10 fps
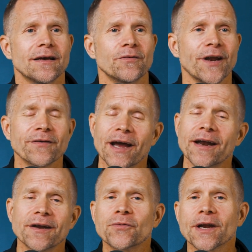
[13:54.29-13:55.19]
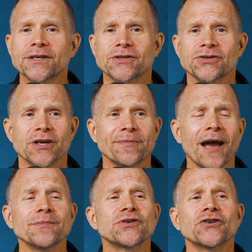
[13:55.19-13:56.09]
We never had any relationship.
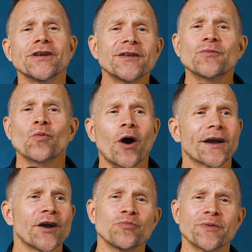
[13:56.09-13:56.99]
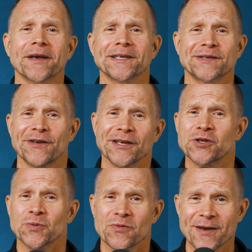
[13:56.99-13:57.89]
I'm sure he didn't walk out because of an
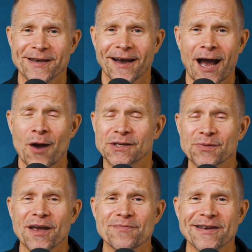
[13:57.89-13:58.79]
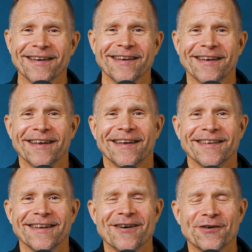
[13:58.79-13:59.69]
issue with me. I was a baby,
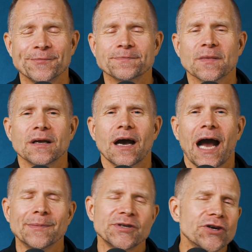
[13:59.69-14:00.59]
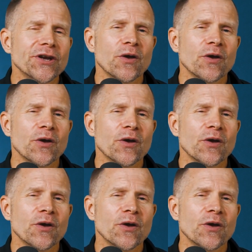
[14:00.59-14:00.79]
I'm sure he